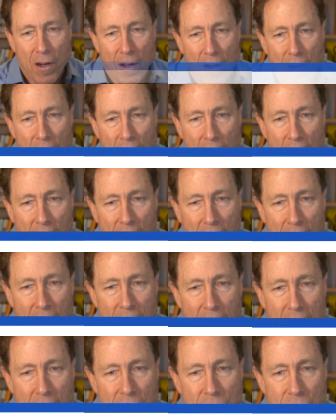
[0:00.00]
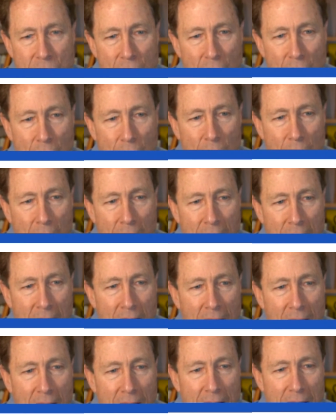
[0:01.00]
Okay. So
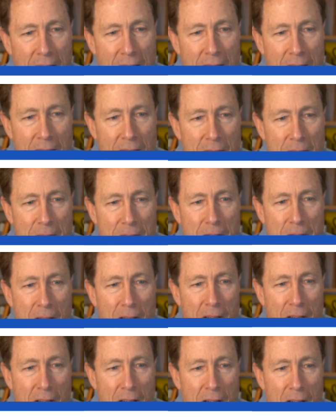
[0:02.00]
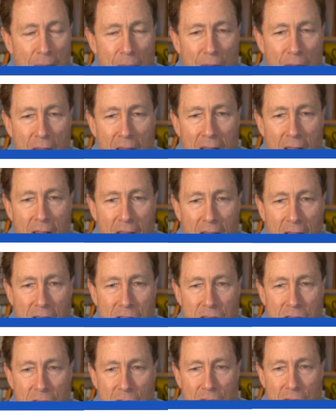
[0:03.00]
again, hey,
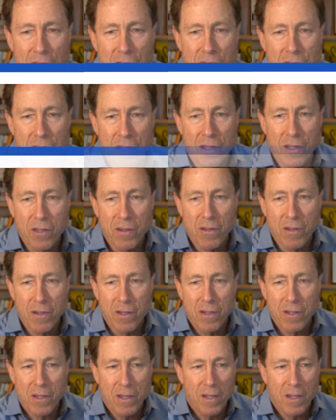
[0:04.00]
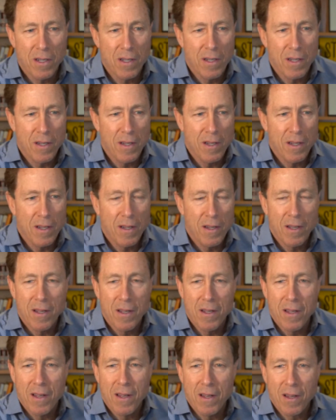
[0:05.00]
Angela, good to see you.
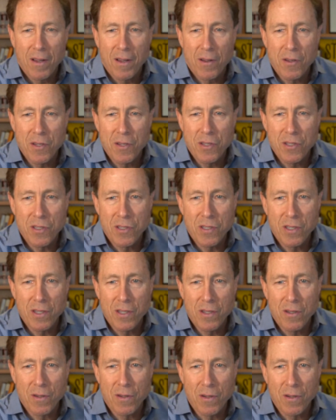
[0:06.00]
Good to see you.